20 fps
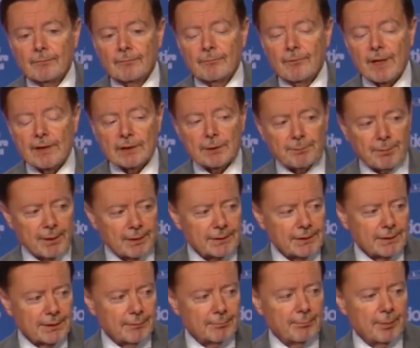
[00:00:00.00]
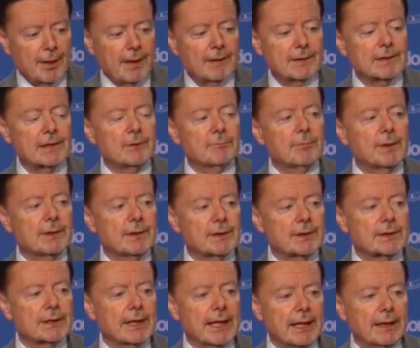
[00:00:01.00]
Vice President Pence had been
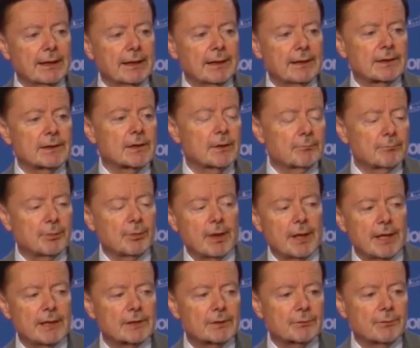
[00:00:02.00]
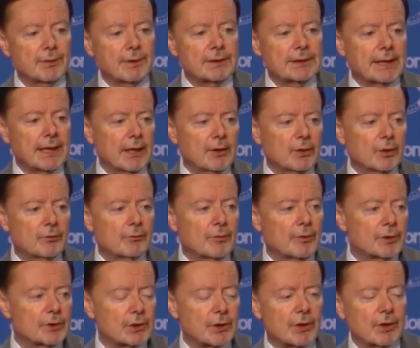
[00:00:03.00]
standing someplace with his hand over
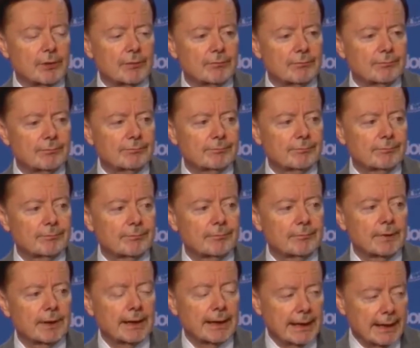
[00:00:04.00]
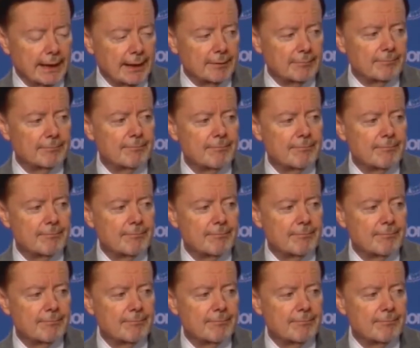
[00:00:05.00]
his heart again.